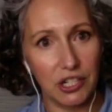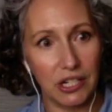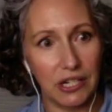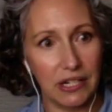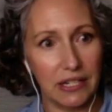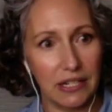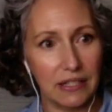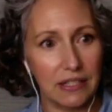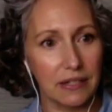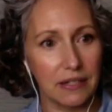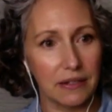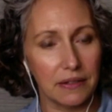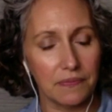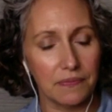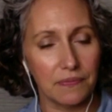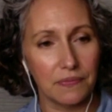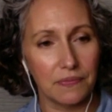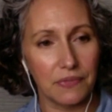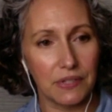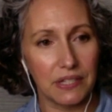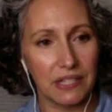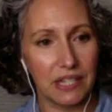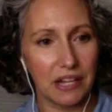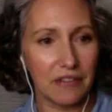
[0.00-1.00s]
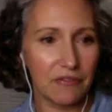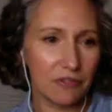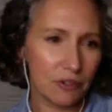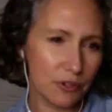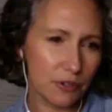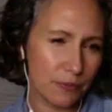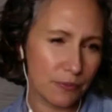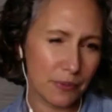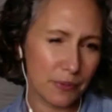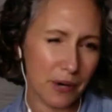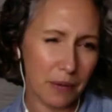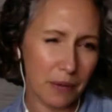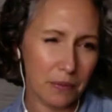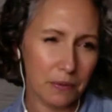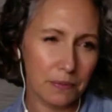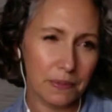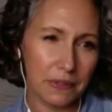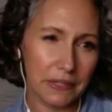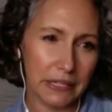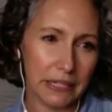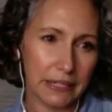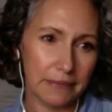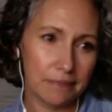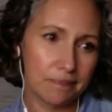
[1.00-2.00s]
It's a several,
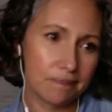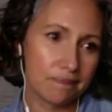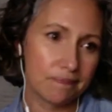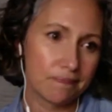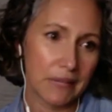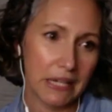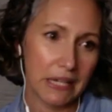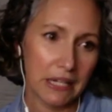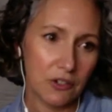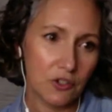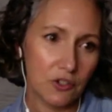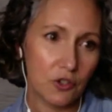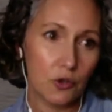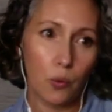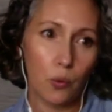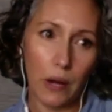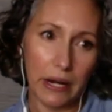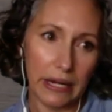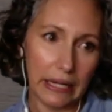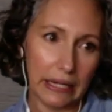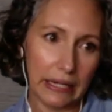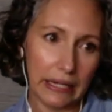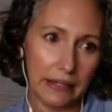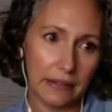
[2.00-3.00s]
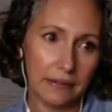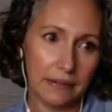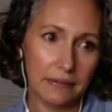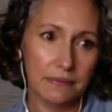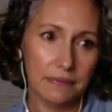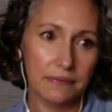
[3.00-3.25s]
probably twenty